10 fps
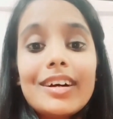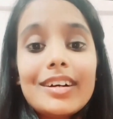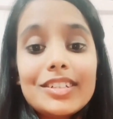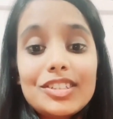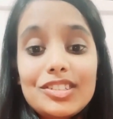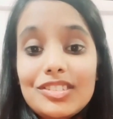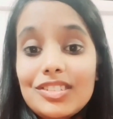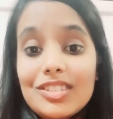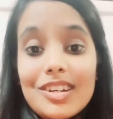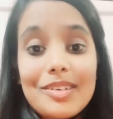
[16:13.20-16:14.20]
are
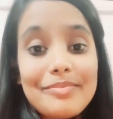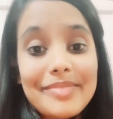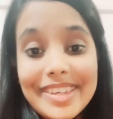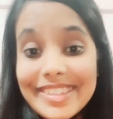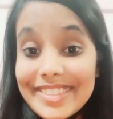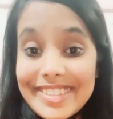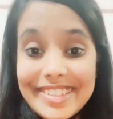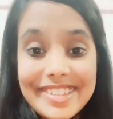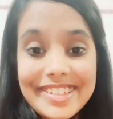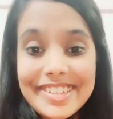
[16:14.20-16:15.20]
just
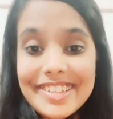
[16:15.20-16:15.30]
amazing.